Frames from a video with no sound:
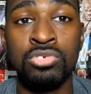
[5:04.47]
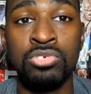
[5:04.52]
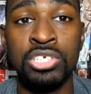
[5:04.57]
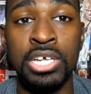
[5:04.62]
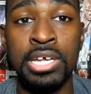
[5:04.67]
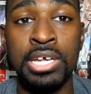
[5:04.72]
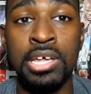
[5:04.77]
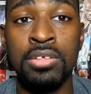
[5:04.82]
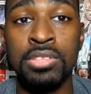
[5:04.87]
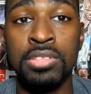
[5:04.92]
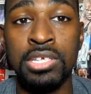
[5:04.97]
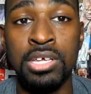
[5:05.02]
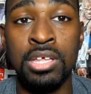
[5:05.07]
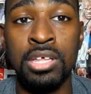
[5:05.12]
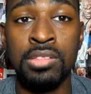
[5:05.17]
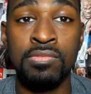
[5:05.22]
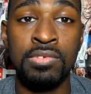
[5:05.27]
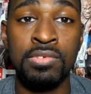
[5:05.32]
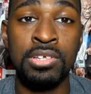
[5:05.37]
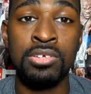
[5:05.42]
to check out
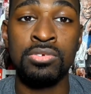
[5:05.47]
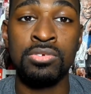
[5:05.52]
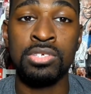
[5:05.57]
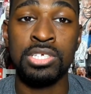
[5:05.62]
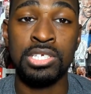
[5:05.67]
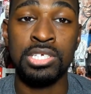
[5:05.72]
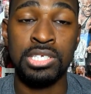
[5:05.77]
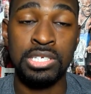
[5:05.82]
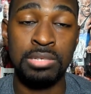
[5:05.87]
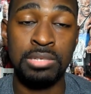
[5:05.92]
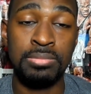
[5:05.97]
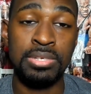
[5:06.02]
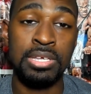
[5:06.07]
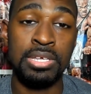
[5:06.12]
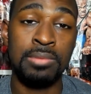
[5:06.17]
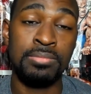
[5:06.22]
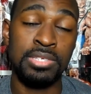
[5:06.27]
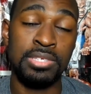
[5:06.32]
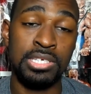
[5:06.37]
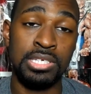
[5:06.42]
the other videos, the
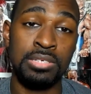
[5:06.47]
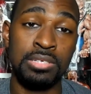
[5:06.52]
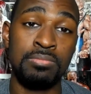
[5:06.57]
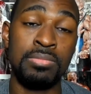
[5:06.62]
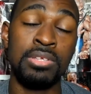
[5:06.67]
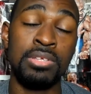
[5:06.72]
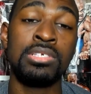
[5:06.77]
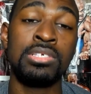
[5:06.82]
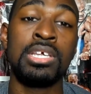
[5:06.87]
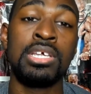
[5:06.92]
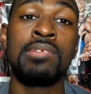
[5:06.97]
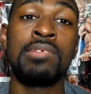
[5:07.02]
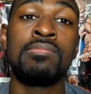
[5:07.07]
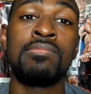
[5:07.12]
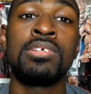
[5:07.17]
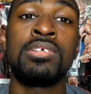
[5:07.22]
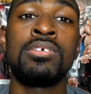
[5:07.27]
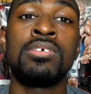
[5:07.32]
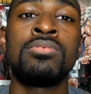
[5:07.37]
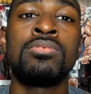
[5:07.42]
CBMT
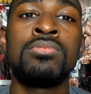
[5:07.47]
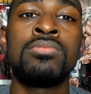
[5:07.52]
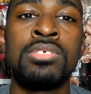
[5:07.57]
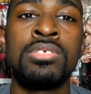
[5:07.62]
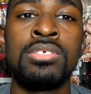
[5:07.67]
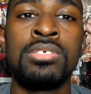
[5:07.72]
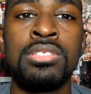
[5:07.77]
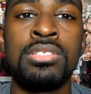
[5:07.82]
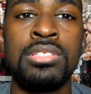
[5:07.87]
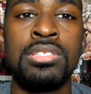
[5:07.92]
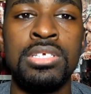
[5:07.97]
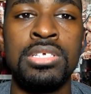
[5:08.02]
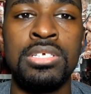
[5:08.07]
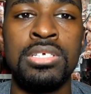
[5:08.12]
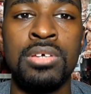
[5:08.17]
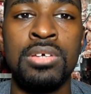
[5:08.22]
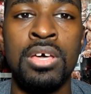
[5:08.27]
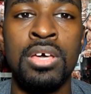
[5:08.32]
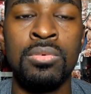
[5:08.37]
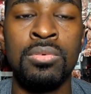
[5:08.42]
mealtime videos,
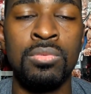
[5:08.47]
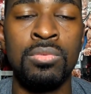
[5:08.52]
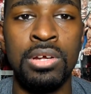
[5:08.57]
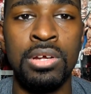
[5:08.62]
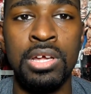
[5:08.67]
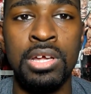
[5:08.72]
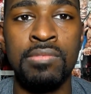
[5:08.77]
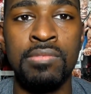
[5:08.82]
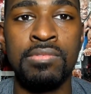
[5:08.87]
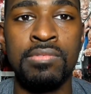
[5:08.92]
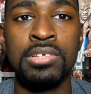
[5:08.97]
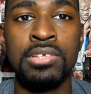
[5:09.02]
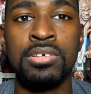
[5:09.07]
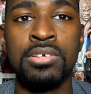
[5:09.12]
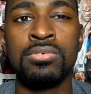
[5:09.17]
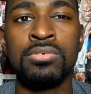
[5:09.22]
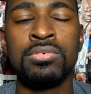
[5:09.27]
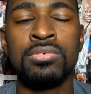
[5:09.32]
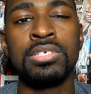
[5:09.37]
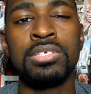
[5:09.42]
the other workout
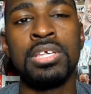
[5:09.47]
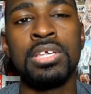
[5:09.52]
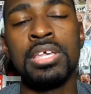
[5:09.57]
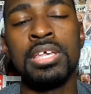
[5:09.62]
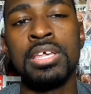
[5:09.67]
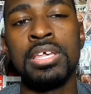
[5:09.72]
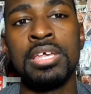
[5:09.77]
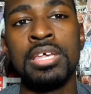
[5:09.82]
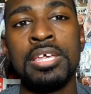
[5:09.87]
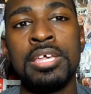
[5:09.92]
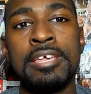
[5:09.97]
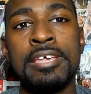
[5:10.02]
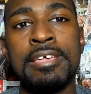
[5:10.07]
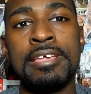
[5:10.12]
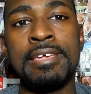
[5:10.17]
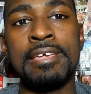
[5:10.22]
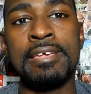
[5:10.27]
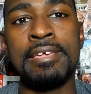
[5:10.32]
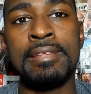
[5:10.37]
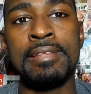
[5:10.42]
videos,
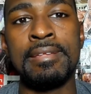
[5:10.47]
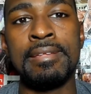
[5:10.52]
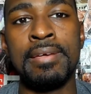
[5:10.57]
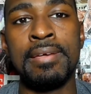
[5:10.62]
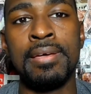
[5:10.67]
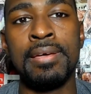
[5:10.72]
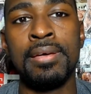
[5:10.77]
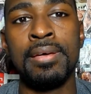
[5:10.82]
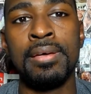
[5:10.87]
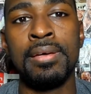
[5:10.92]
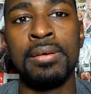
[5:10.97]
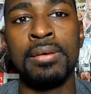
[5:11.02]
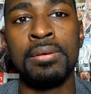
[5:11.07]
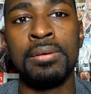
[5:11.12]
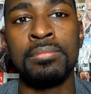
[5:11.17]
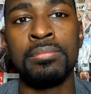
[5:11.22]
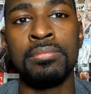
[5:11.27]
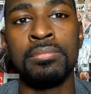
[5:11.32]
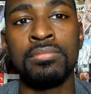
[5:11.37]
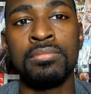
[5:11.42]
and
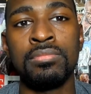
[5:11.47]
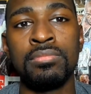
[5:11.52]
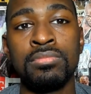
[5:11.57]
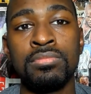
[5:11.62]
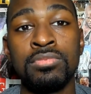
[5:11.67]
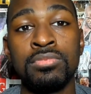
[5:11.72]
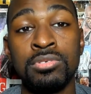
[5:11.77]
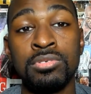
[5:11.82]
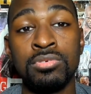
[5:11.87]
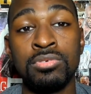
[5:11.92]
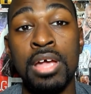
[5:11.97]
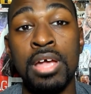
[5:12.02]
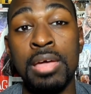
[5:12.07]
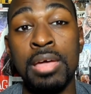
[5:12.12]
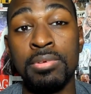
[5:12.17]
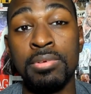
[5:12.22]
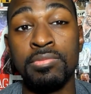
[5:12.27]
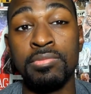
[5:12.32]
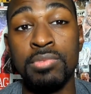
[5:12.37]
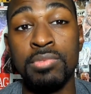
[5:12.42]
um,
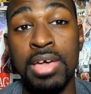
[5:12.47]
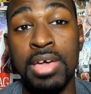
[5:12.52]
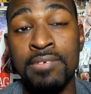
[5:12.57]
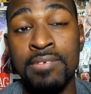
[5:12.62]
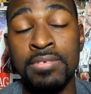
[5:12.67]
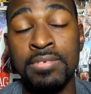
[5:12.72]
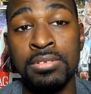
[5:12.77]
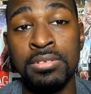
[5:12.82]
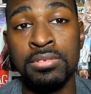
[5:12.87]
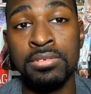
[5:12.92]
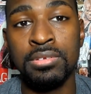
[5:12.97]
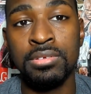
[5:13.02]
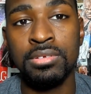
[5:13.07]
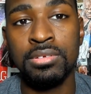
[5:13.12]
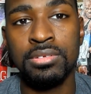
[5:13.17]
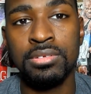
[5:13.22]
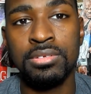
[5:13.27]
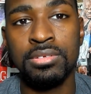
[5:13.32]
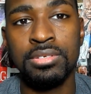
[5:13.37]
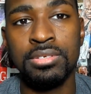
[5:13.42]
subscribe if you haven't,
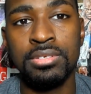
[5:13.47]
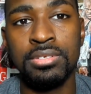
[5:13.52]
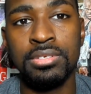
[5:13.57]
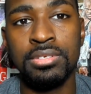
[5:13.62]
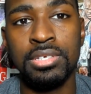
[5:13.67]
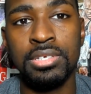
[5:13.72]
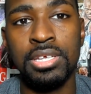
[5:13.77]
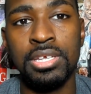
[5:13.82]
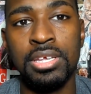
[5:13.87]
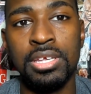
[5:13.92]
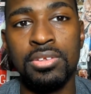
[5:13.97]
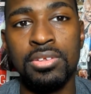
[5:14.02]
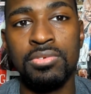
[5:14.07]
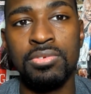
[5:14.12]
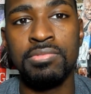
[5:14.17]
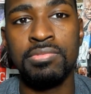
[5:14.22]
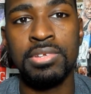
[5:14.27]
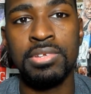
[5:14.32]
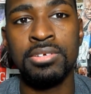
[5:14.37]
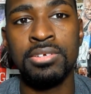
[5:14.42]

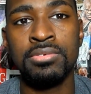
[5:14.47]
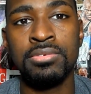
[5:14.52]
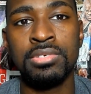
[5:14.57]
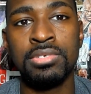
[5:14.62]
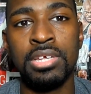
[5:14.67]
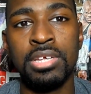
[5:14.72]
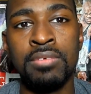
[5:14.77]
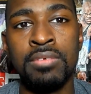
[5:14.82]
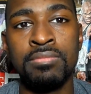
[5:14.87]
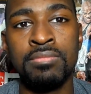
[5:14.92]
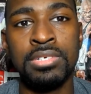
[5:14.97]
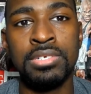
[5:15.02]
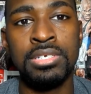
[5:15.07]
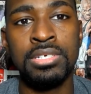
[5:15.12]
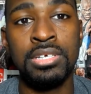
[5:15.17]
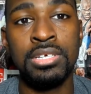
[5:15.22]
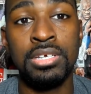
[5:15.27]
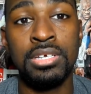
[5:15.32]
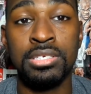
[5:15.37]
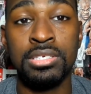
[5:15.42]
and new videos
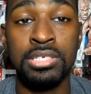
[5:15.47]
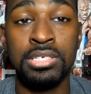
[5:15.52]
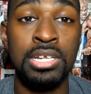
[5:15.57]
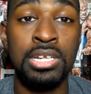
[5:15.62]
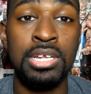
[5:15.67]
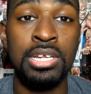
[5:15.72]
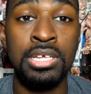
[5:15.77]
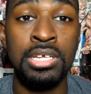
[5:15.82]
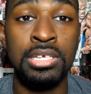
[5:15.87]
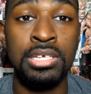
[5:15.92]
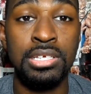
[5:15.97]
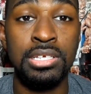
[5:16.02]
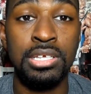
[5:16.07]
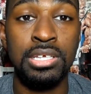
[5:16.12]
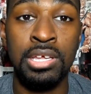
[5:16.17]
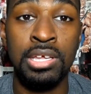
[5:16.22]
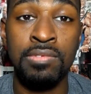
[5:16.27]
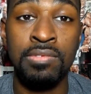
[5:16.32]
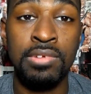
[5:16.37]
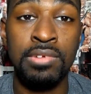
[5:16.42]
every Sunday,
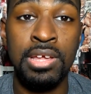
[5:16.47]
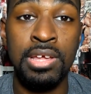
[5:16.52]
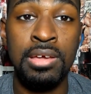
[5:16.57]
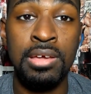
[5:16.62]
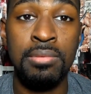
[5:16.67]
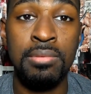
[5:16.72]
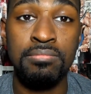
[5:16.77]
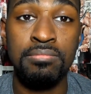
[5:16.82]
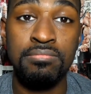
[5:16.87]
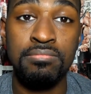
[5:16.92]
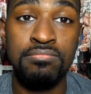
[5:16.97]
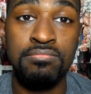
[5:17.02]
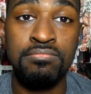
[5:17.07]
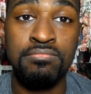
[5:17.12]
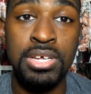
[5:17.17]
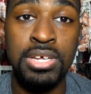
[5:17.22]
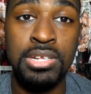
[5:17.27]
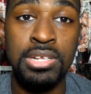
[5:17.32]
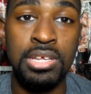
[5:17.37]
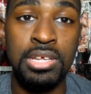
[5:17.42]
if not
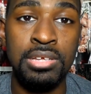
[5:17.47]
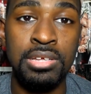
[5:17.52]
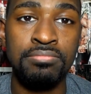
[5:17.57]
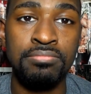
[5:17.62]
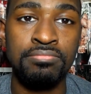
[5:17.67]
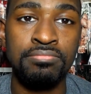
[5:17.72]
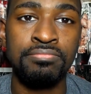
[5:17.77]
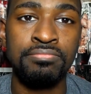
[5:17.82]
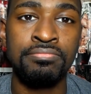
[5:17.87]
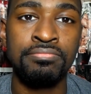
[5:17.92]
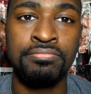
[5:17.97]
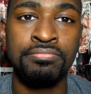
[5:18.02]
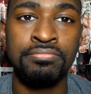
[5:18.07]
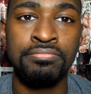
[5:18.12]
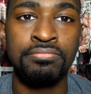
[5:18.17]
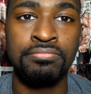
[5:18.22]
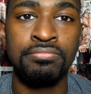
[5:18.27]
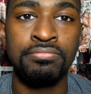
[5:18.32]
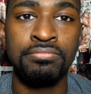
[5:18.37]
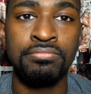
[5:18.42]
Monday.
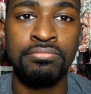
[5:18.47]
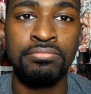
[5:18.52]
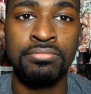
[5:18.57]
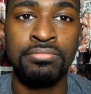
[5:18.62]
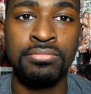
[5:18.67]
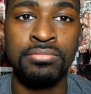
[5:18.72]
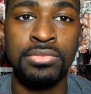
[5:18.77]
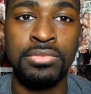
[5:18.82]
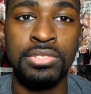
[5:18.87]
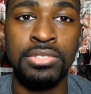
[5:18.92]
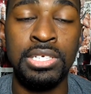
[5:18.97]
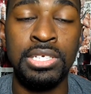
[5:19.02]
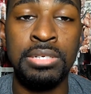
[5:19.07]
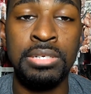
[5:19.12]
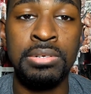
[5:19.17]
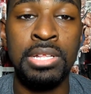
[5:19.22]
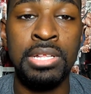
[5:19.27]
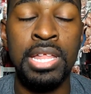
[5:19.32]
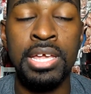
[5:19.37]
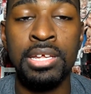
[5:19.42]

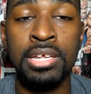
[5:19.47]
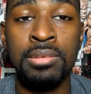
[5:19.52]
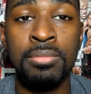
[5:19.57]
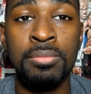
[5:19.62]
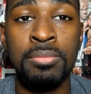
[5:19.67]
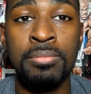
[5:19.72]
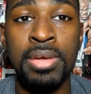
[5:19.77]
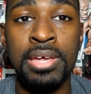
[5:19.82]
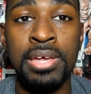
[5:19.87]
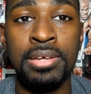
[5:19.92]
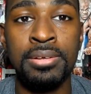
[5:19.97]
Keep clanging them and